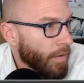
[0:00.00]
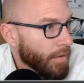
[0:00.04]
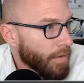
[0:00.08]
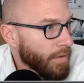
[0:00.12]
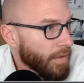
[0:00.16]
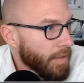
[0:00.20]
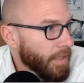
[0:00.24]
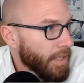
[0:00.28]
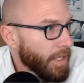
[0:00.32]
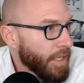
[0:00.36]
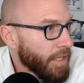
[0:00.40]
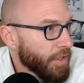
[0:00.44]

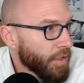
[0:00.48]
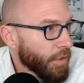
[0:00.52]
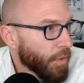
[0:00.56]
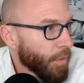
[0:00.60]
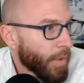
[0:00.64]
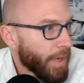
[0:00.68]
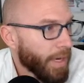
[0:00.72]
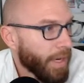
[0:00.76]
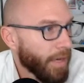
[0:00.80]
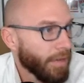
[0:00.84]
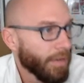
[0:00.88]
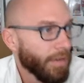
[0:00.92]
Teacher
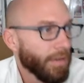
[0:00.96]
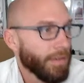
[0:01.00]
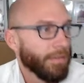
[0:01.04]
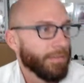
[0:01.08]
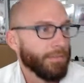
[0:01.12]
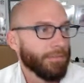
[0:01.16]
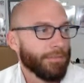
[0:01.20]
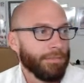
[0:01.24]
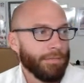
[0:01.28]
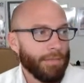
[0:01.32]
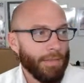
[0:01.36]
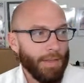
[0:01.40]
winning
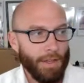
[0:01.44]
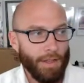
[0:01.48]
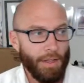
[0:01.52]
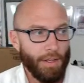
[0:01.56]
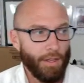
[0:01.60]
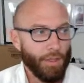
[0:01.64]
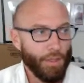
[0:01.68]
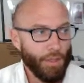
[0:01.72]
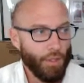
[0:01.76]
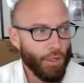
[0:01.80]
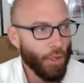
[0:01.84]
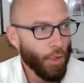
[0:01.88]

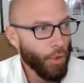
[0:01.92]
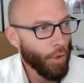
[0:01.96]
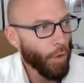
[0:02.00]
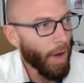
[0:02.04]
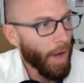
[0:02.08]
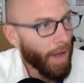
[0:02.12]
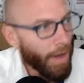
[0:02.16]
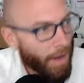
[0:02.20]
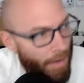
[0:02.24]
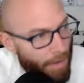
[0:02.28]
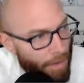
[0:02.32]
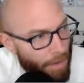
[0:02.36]
two
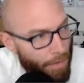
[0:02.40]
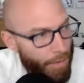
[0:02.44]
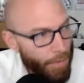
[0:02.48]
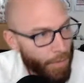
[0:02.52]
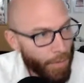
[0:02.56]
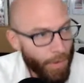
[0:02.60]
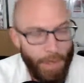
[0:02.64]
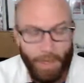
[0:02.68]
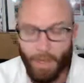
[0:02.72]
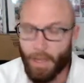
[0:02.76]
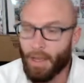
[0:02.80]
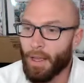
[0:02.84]
out of the
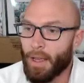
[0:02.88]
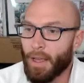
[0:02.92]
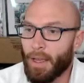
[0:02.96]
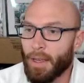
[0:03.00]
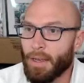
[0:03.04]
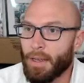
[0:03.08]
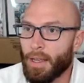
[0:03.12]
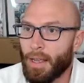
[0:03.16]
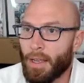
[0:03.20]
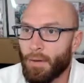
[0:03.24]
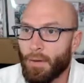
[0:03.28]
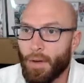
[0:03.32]
three, and
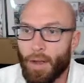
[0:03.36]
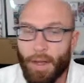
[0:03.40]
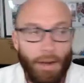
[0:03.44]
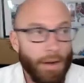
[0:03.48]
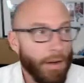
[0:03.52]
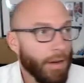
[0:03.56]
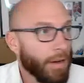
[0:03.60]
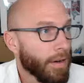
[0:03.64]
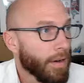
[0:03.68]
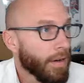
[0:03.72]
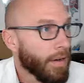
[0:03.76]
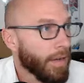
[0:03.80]
Day Rider.
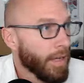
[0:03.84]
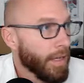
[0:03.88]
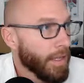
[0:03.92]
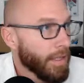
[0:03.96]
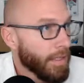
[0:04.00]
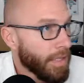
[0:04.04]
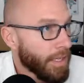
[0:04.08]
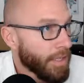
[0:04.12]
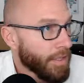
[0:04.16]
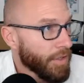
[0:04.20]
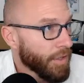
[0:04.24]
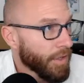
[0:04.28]

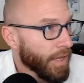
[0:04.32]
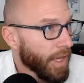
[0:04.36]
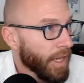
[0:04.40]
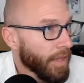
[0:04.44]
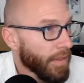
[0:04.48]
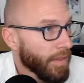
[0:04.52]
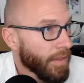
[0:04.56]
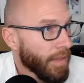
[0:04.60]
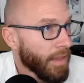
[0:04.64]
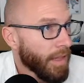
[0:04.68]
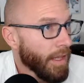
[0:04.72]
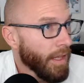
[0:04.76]
Teacher
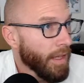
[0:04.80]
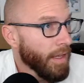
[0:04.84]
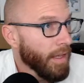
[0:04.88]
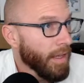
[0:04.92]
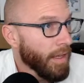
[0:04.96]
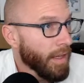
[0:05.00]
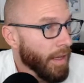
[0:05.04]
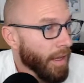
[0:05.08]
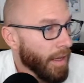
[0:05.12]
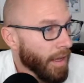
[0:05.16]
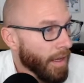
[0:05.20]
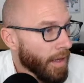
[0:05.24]
getting
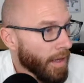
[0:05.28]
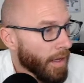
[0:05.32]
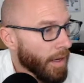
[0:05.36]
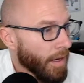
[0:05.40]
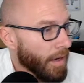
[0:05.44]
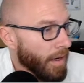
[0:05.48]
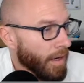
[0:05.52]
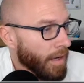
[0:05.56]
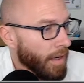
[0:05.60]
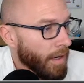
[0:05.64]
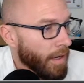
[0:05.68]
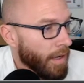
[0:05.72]
the
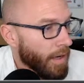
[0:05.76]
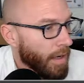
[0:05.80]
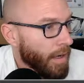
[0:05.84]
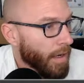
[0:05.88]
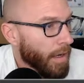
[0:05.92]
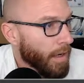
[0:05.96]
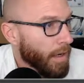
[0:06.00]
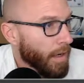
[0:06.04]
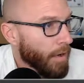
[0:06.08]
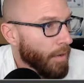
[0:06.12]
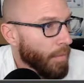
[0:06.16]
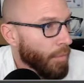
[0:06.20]

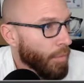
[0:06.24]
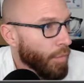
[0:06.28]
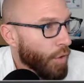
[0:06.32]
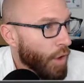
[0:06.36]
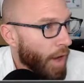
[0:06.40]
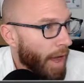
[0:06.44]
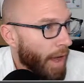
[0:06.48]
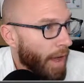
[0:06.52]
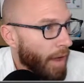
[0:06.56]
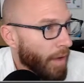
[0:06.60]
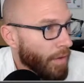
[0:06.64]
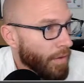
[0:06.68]

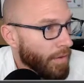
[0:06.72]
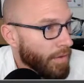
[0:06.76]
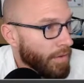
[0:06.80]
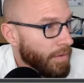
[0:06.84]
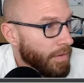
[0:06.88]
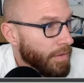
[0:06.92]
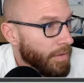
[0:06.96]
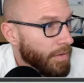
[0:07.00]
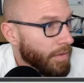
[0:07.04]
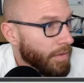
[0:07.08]
Browns.